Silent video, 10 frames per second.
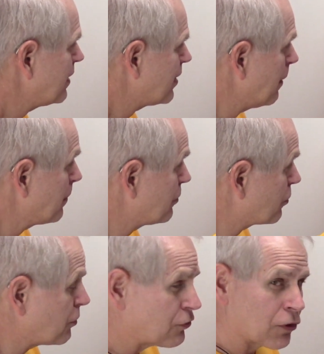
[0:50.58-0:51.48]

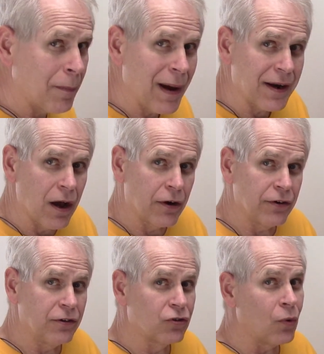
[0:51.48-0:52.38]
temperatures are about
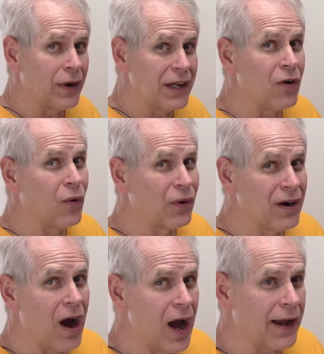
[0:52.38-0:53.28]
120 or
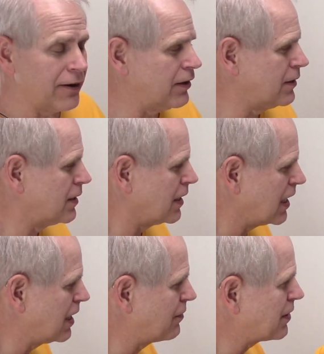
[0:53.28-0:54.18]
higher,
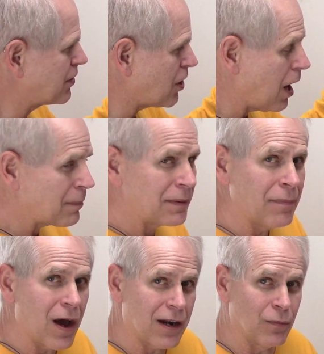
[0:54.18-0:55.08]
even the top and
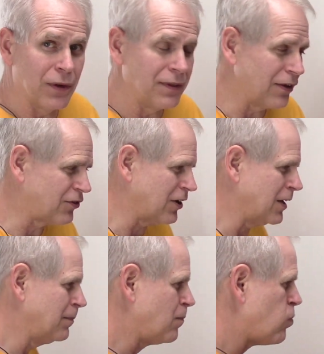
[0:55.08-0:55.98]
bottom one this time.